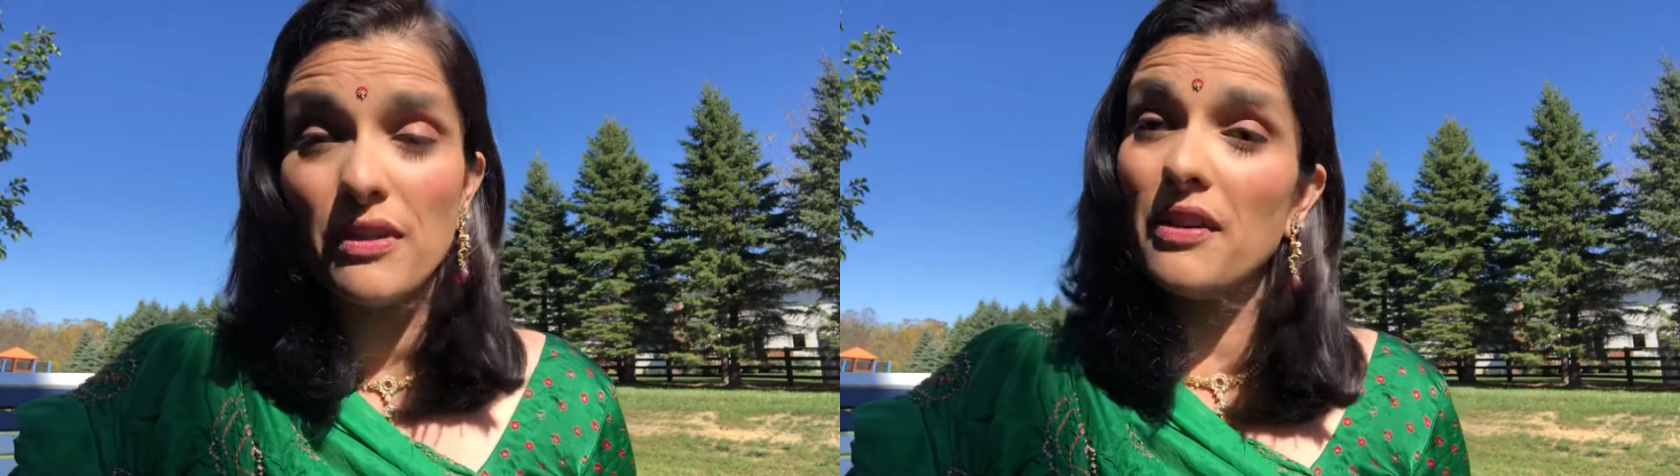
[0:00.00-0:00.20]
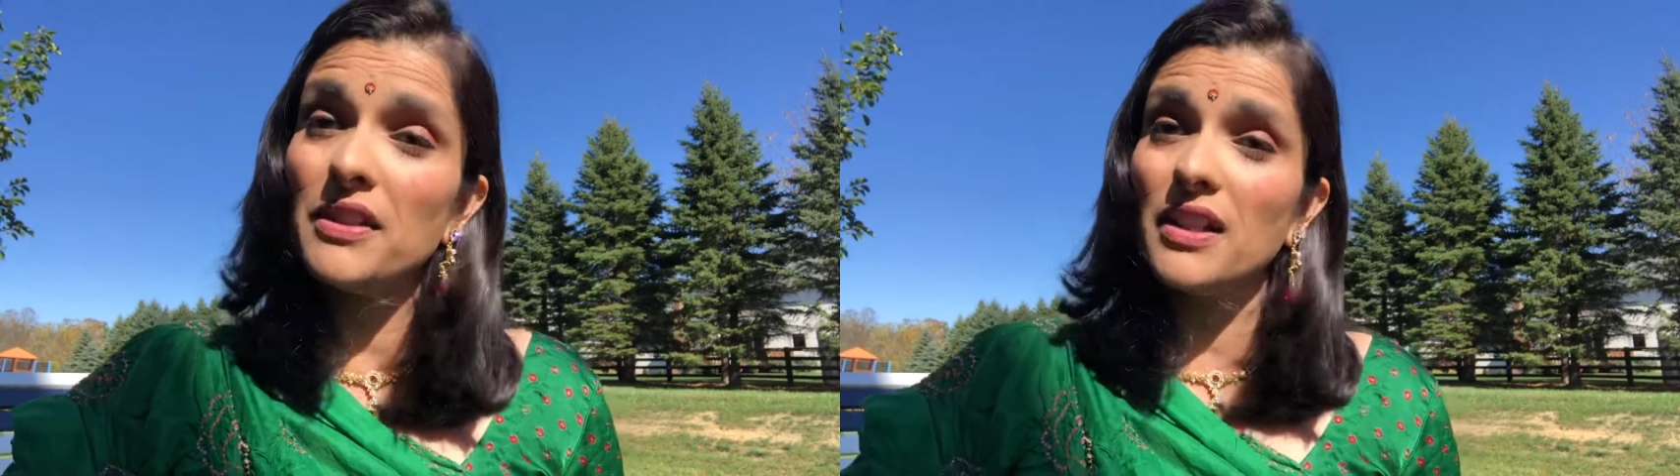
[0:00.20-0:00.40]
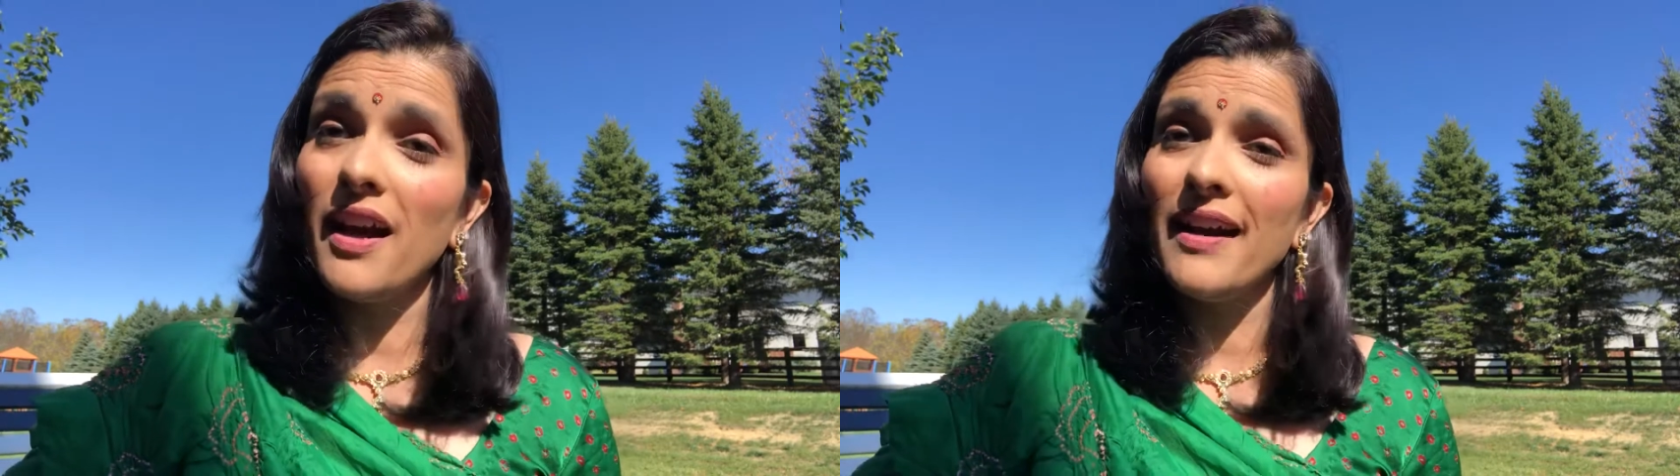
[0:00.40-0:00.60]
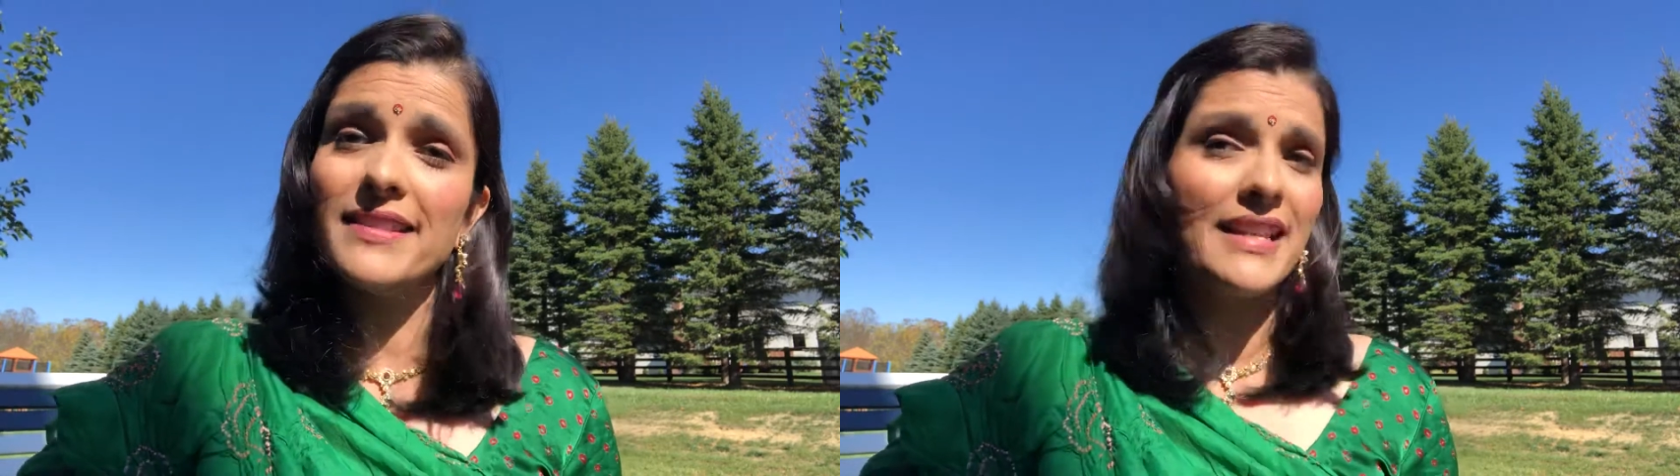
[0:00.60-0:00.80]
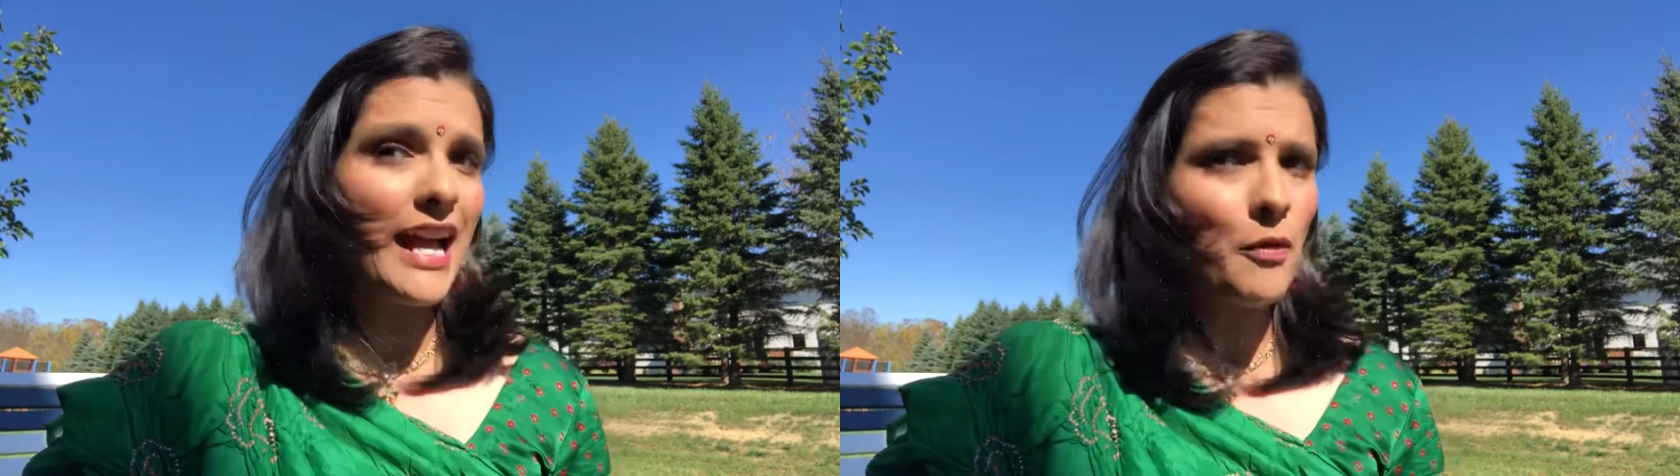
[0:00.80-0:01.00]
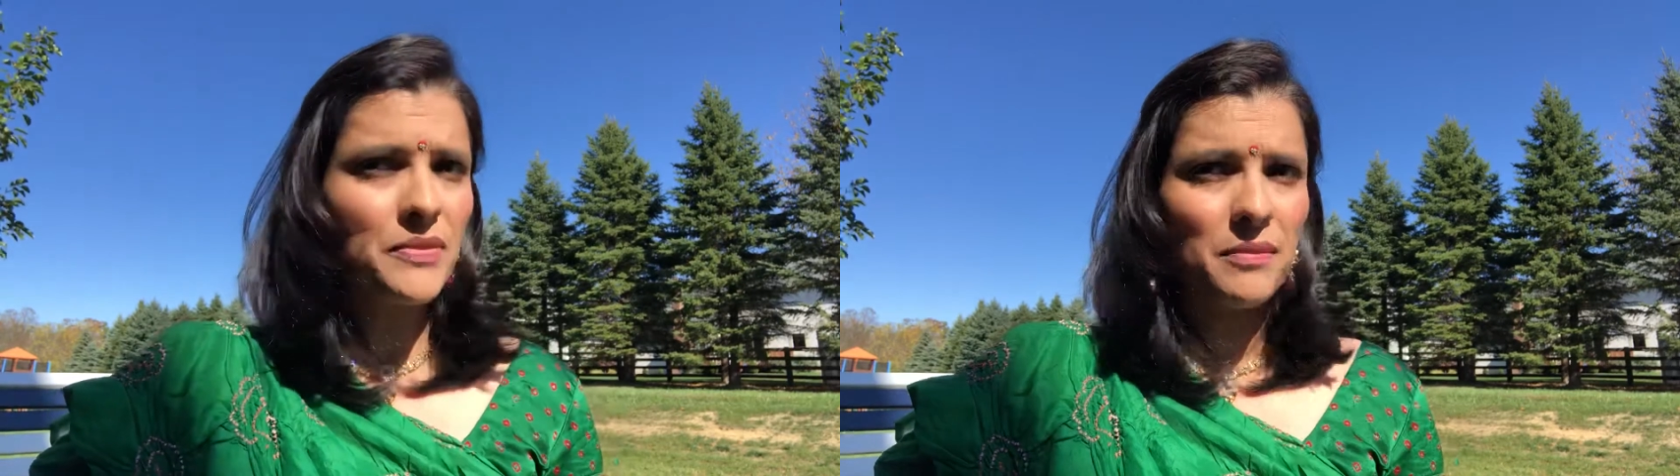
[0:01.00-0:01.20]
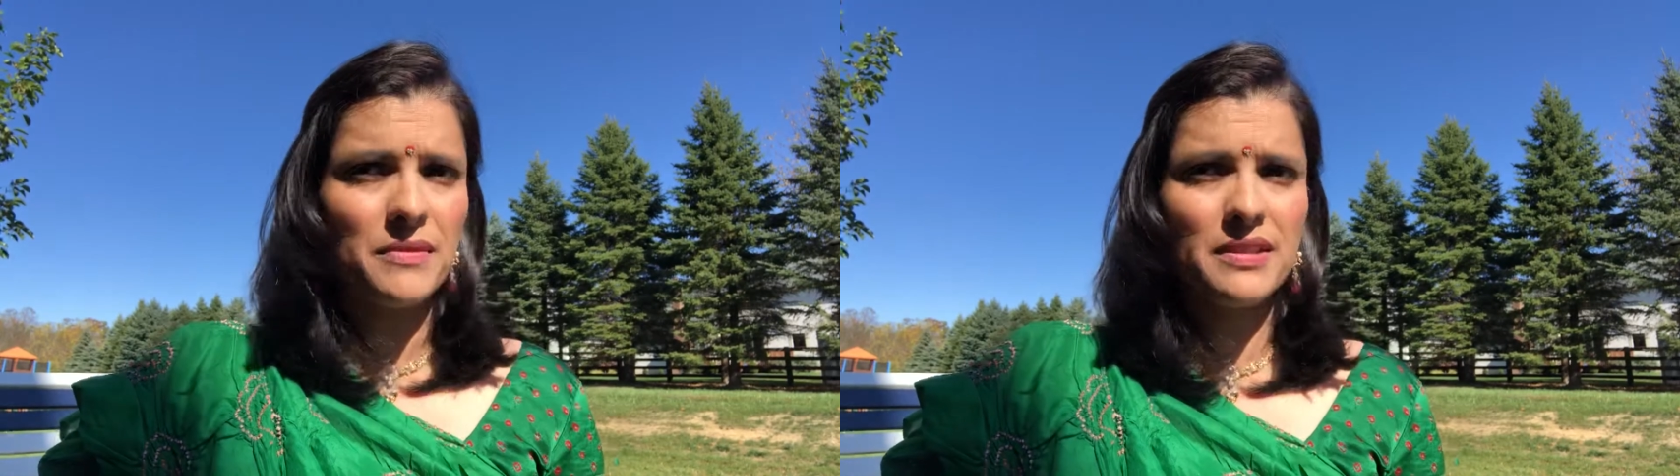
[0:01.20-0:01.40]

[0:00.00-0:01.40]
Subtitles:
of the gods and help them